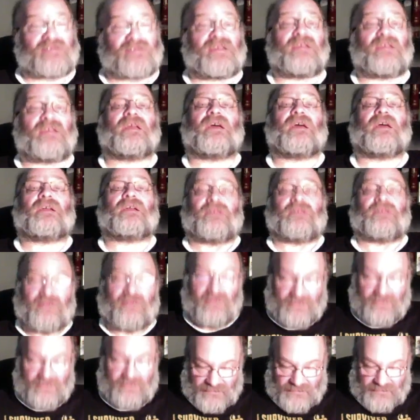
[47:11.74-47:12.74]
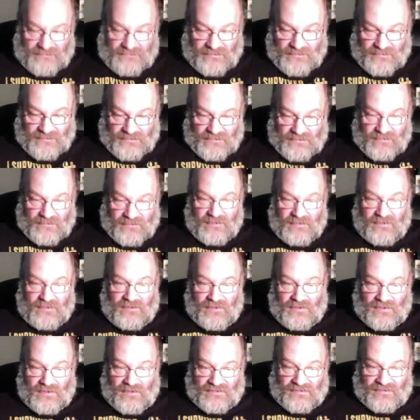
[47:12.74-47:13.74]
he did.
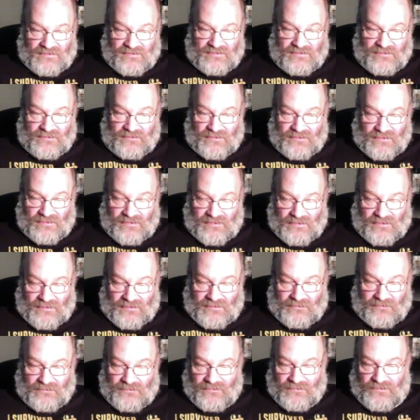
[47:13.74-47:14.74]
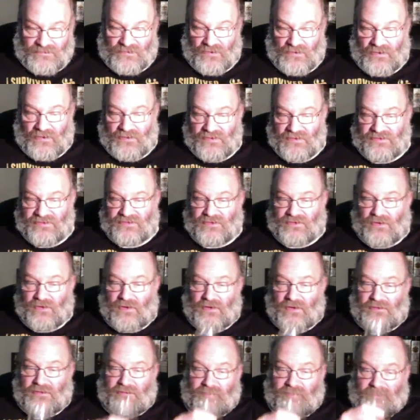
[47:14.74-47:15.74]
Yes, John is
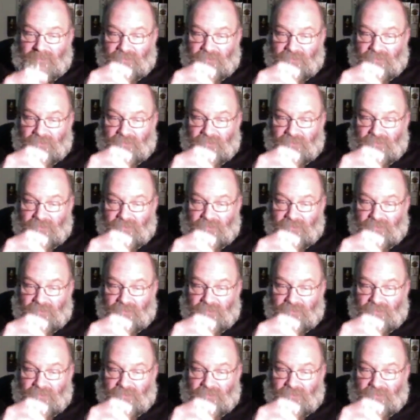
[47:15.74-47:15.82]
gone.